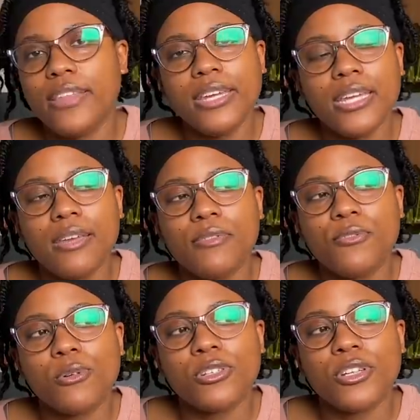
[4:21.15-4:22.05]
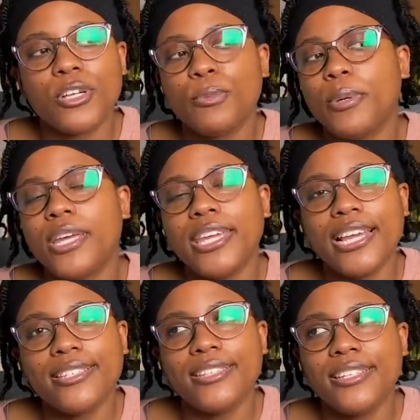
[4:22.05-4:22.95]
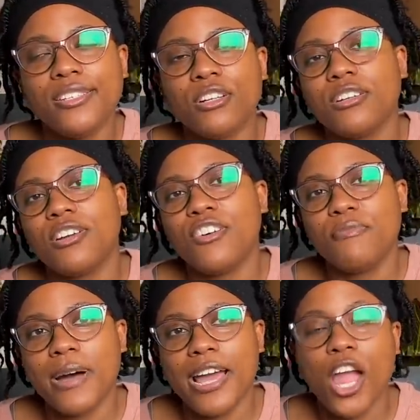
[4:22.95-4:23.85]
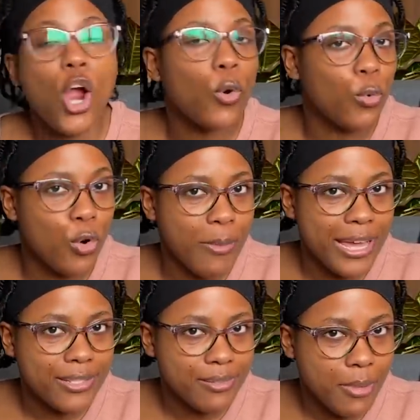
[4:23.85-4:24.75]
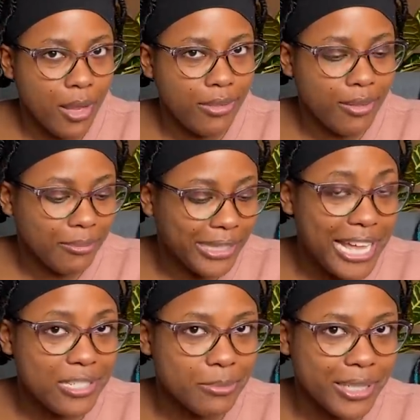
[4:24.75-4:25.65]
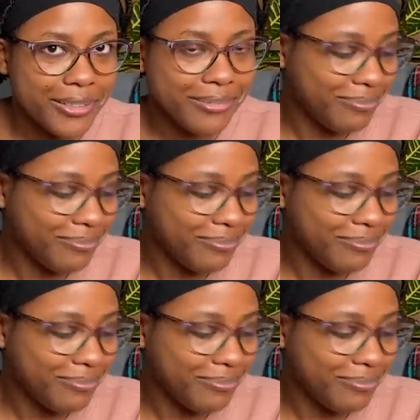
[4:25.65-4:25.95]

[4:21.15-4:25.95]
I think I gave it 4 stars, but yes, this started off my romance month last month.